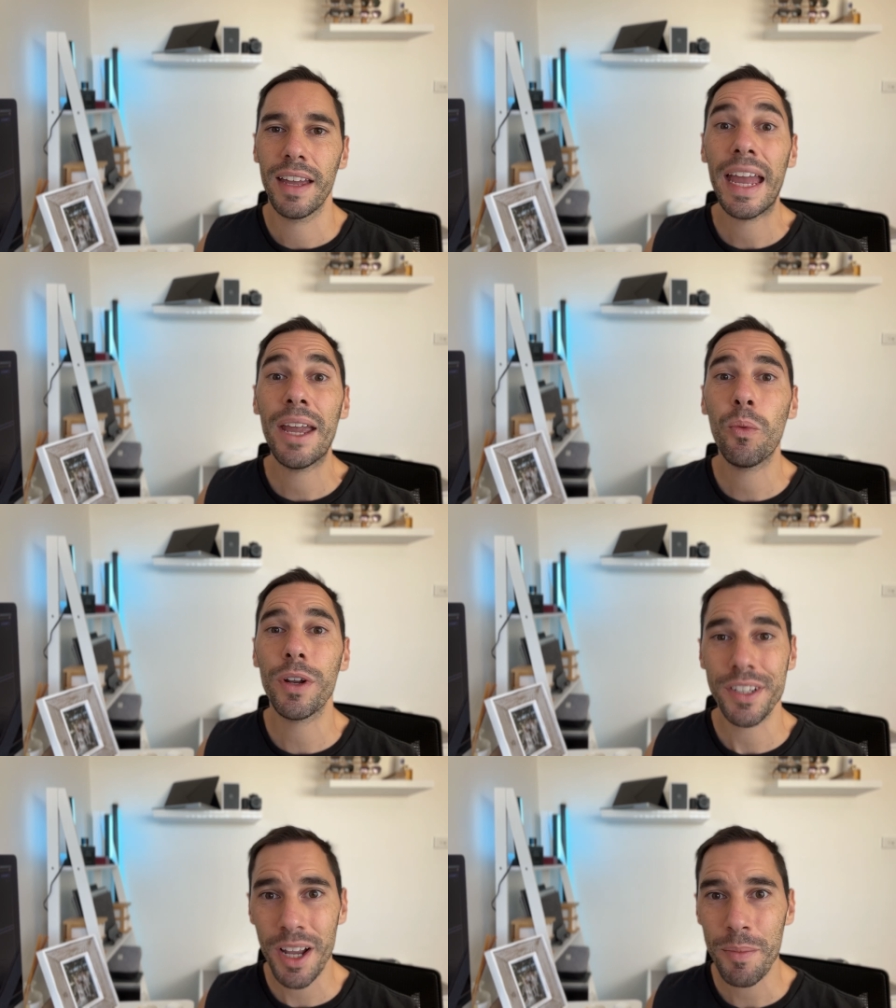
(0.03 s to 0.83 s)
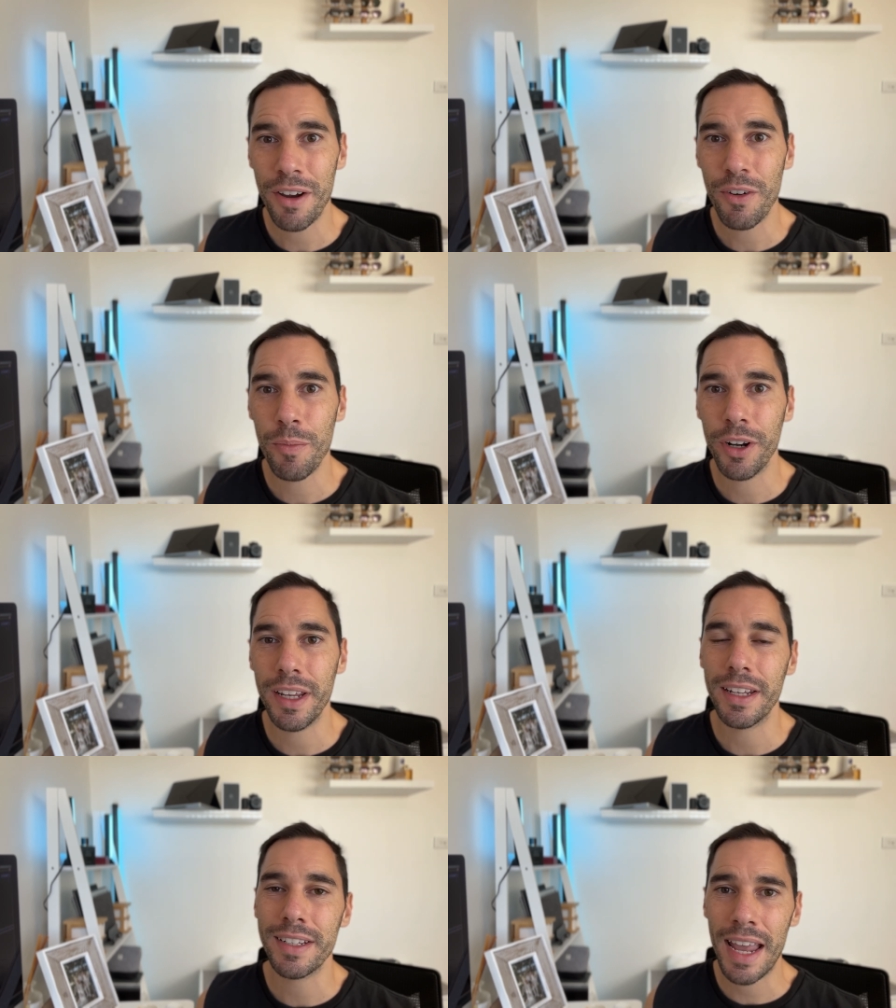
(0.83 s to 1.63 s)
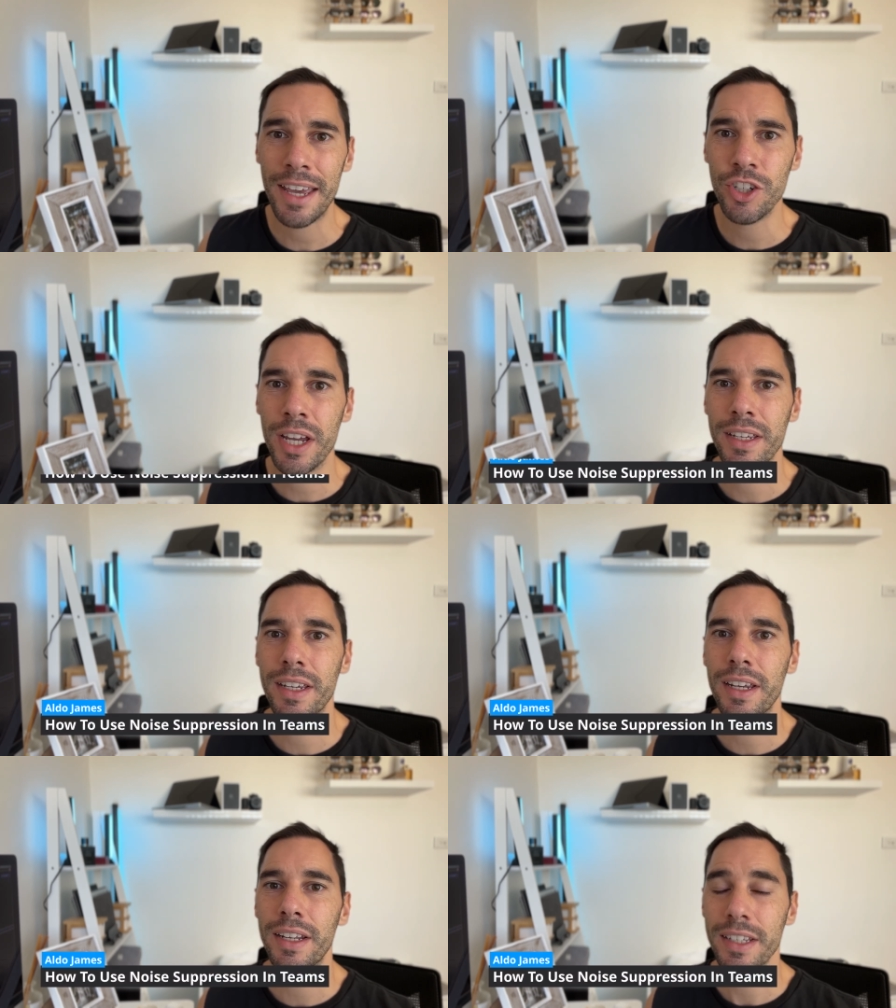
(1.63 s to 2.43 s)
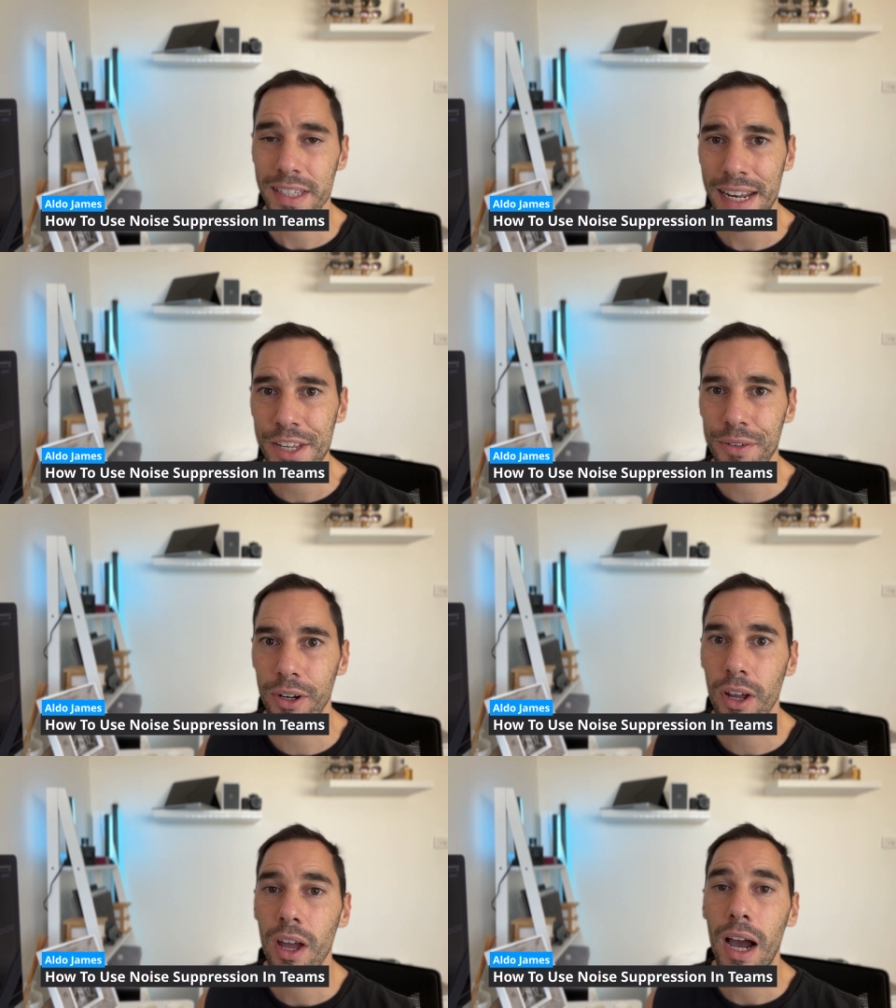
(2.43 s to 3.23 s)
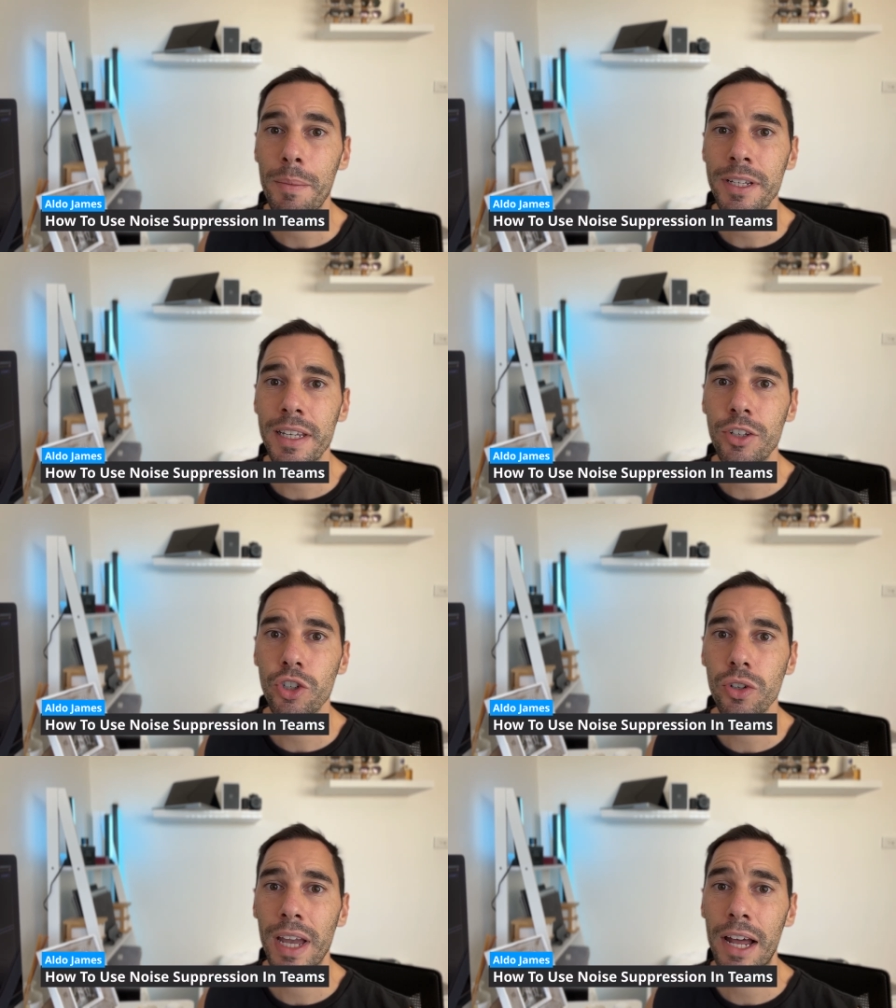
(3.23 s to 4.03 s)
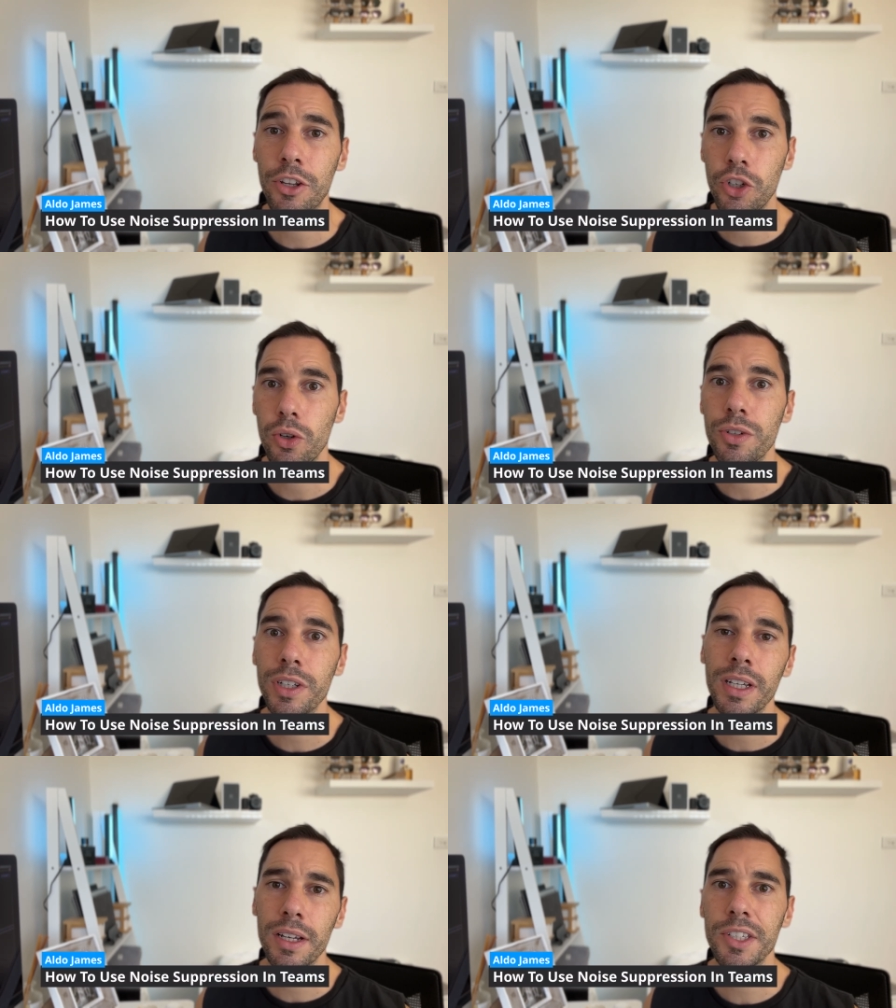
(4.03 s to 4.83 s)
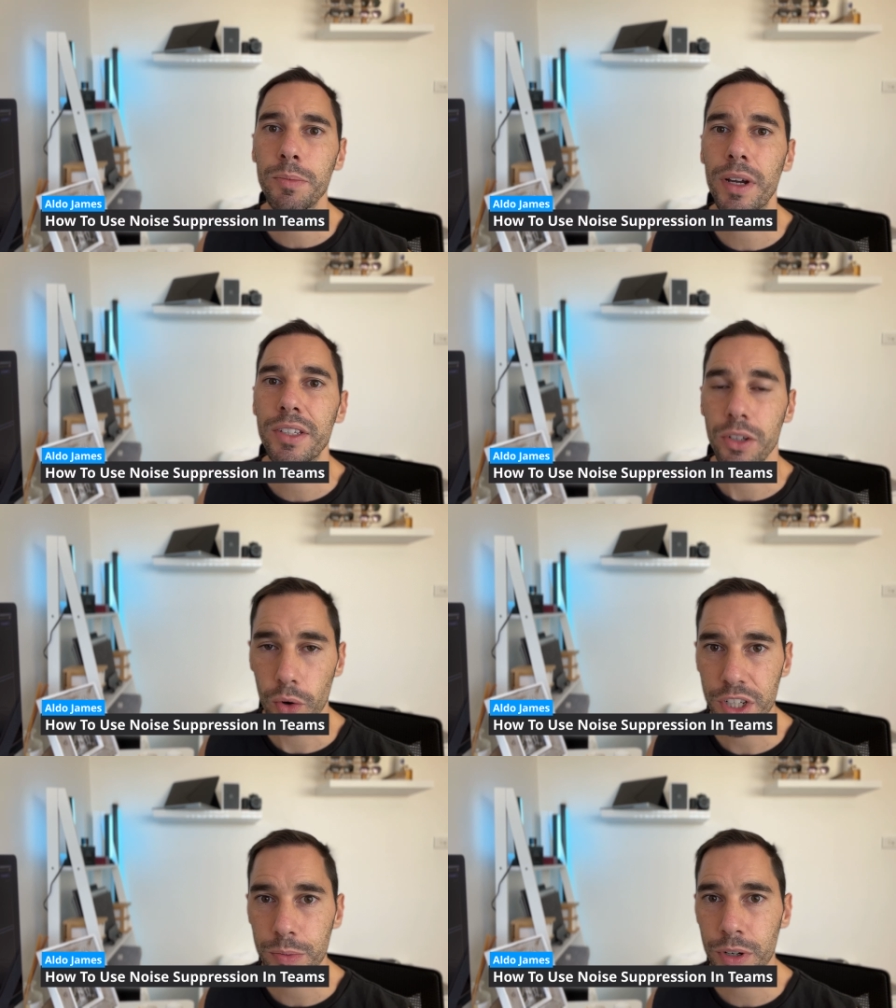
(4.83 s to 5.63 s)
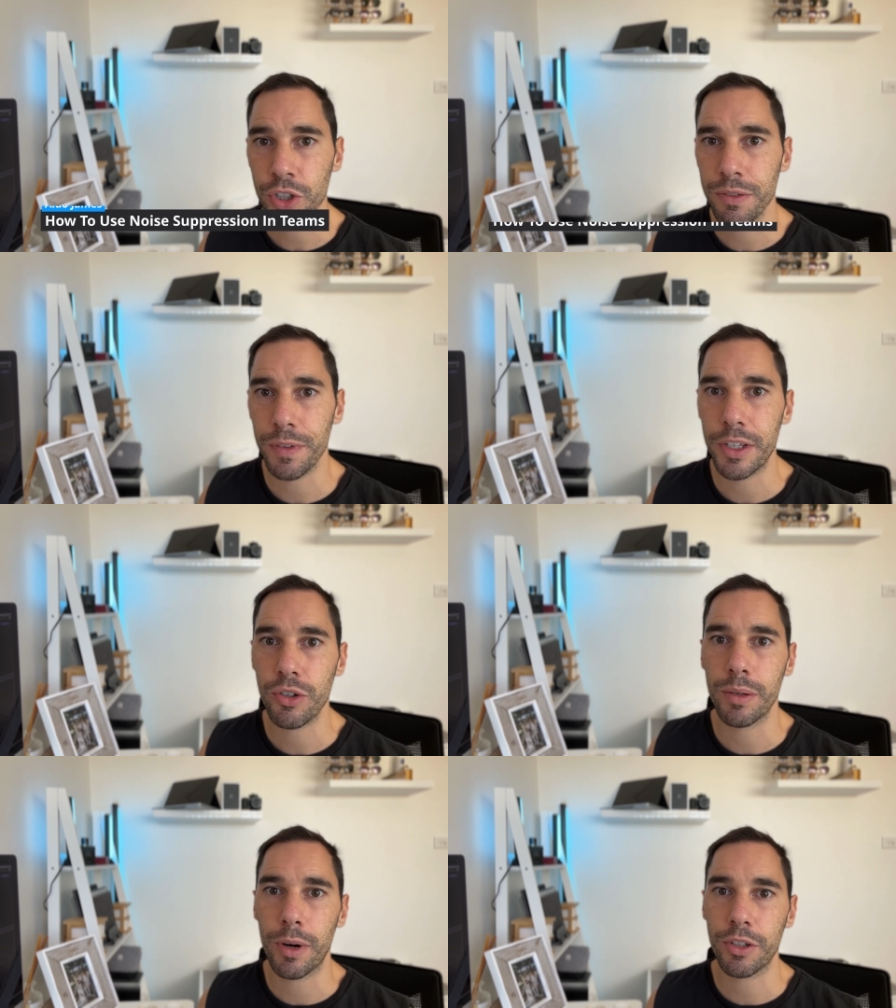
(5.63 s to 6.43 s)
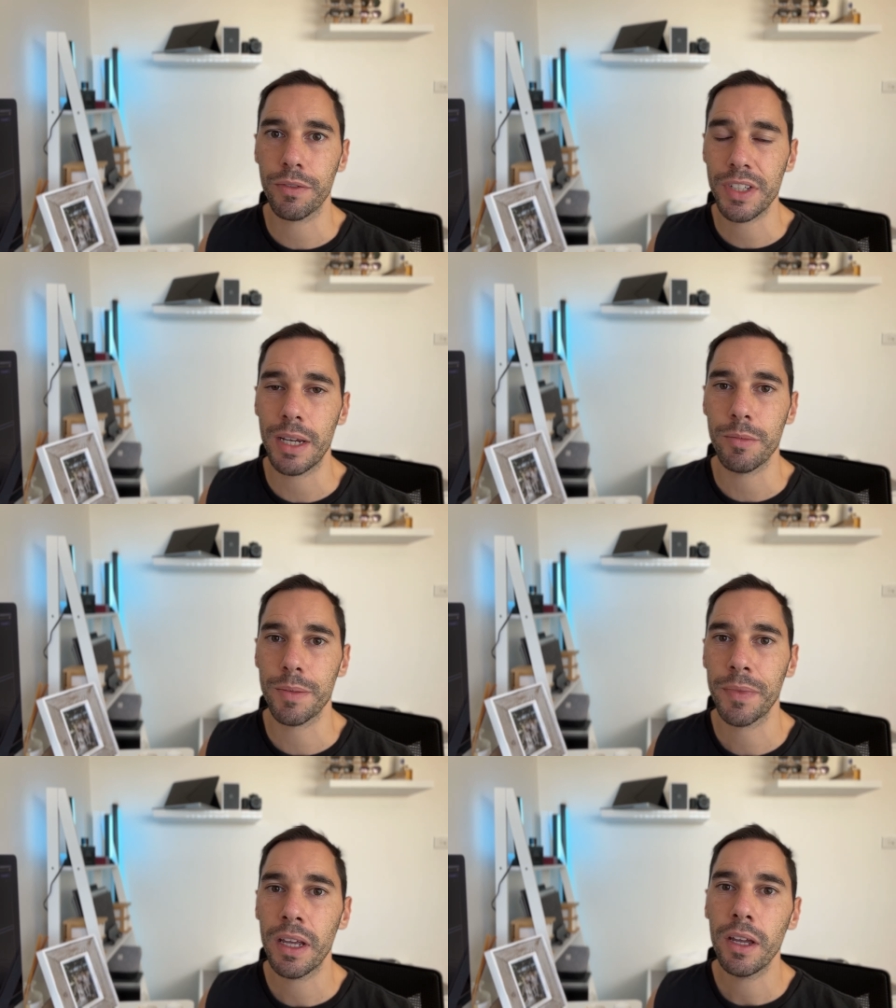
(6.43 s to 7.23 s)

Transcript: Hey, what is up everybody? It is AJ here, and in today's video, I'm going to teach you how to use and customize the noise suppression feature in Microsoft Teams.